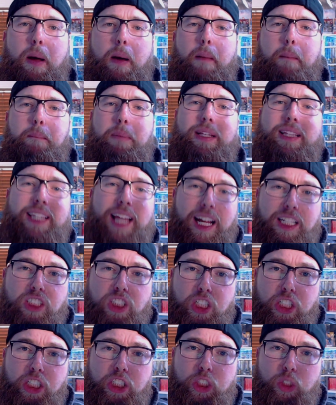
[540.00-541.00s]
But that's
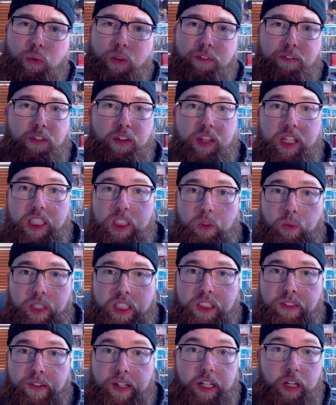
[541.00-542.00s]
gonna do it for this
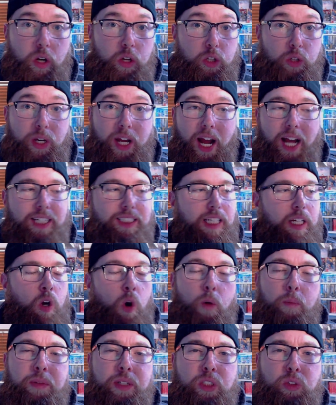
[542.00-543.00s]
week's video, you guys. I
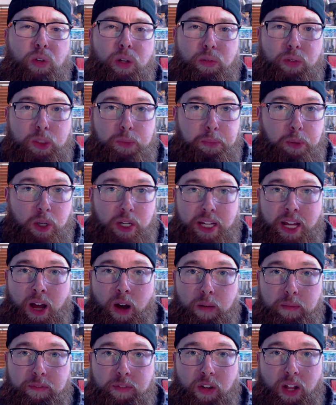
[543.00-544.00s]
hope this one was pretty
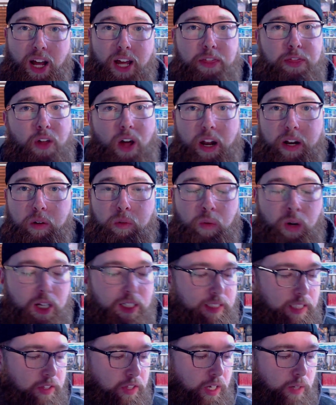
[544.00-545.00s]
helpful. I thought it
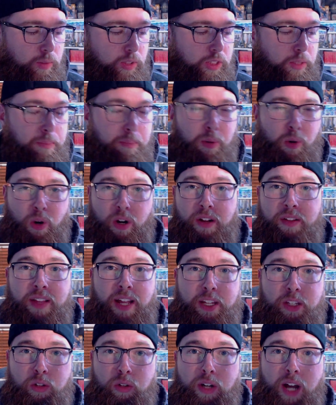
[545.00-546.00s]
was. I thought it was important
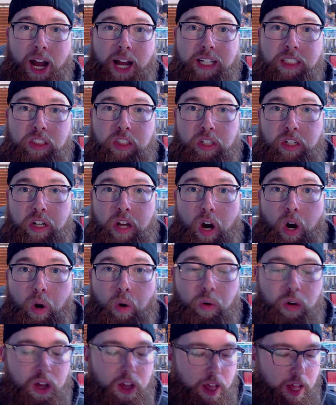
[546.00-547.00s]
that you guys
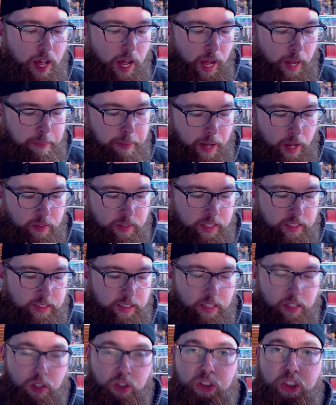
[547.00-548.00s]
know about this
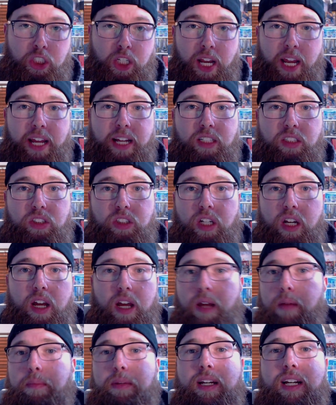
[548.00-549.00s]
little change,
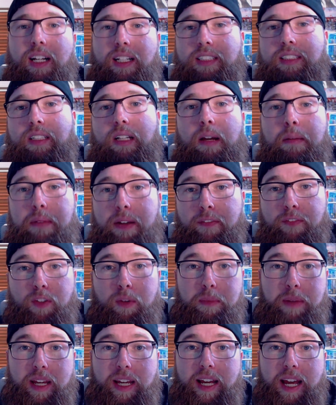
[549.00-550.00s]
because I mean, for
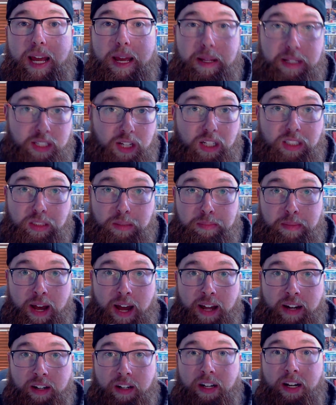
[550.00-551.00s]
me, it does
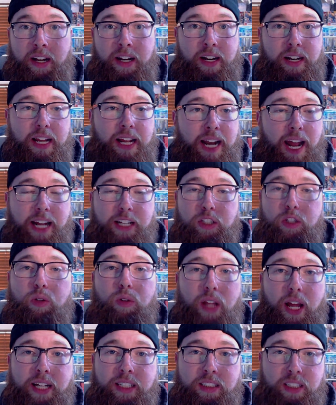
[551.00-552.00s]
matter, and I do
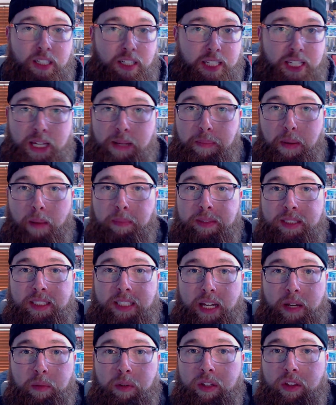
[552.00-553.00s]
like to keep up to
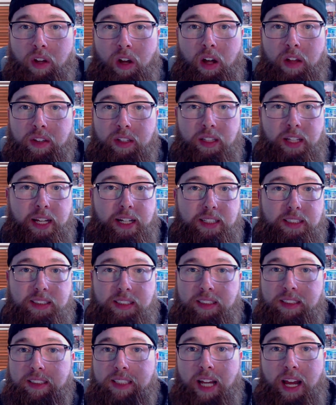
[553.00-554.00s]
date with all the latest
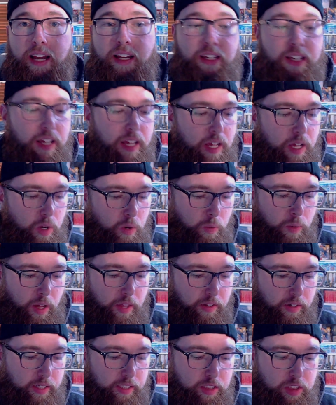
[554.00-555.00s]
in tech,
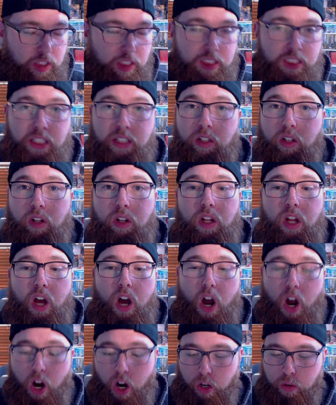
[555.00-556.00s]
whether it's just little
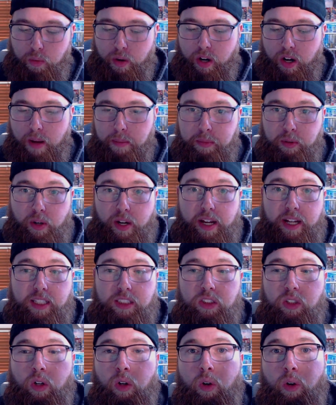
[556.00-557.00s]
hardware upgrades
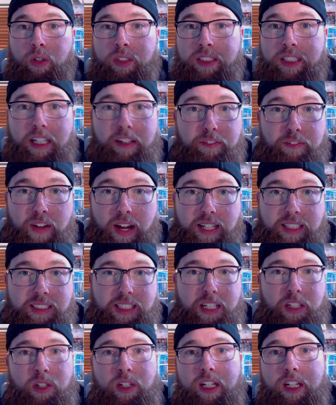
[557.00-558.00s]
or defects
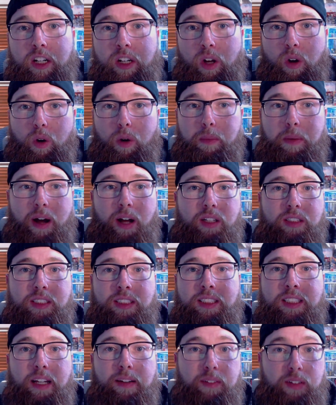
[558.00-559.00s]
that you need to know about to
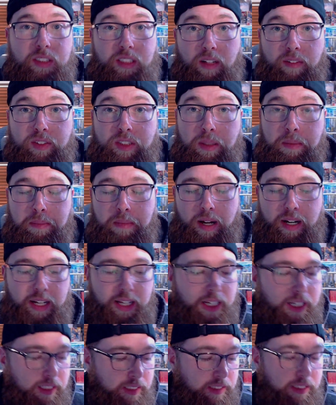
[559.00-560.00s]
save yourself some money,
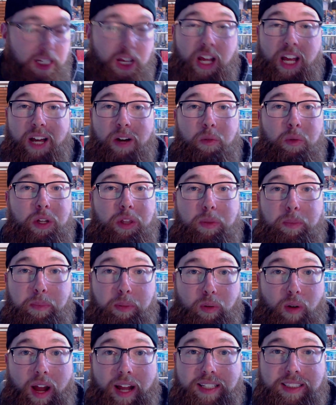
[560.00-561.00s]
because with
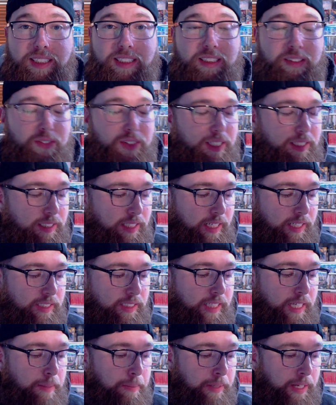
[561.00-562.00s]
prices of these things
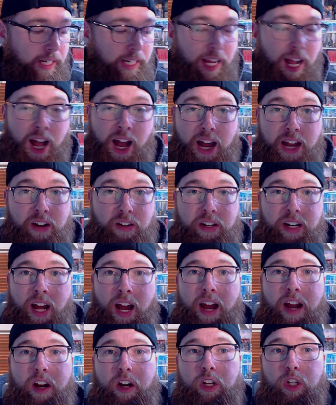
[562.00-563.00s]
keep getting higher and
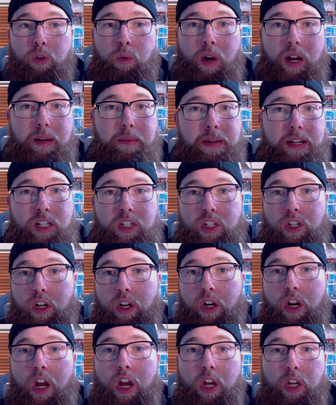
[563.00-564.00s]
higher, you want to make
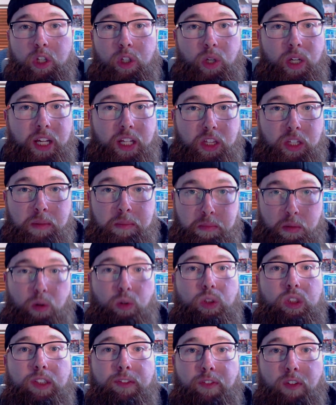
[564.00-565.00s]
sure you get the
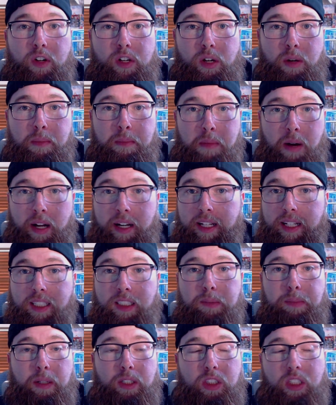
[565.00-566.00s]
most for your money,
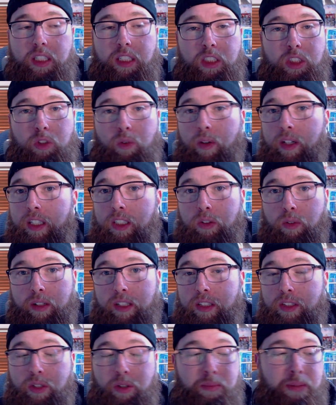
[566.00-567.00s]
especially in
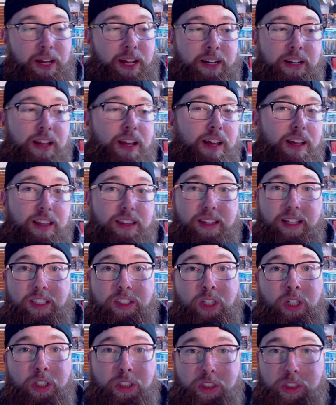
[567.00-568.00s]
2022, man.
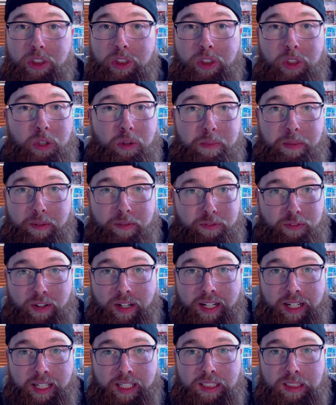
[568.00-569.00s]
Things are super
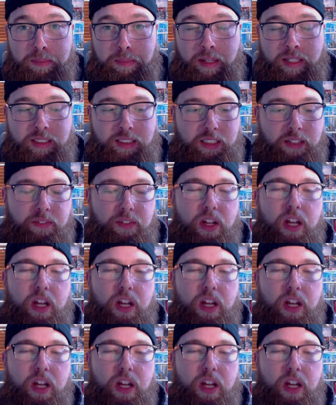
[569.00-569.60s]
freaking expensive.